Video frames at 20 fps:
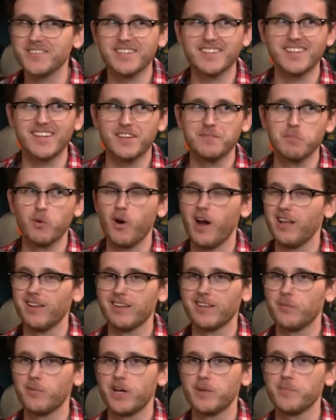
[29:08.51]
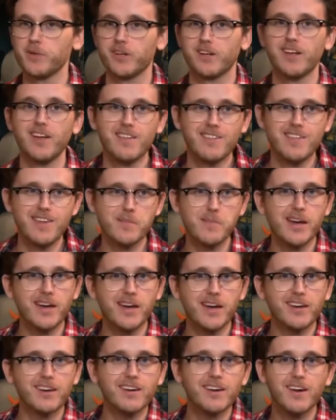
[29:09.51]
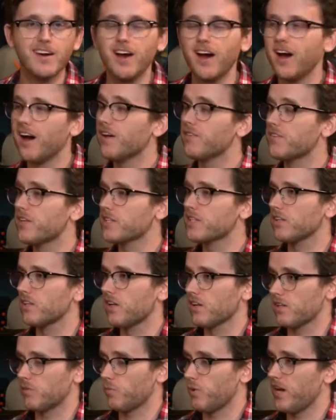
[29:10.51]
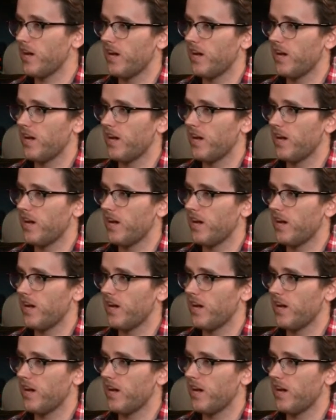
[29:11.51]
of a more elegant way to put it. They're big. There's a lot of them. We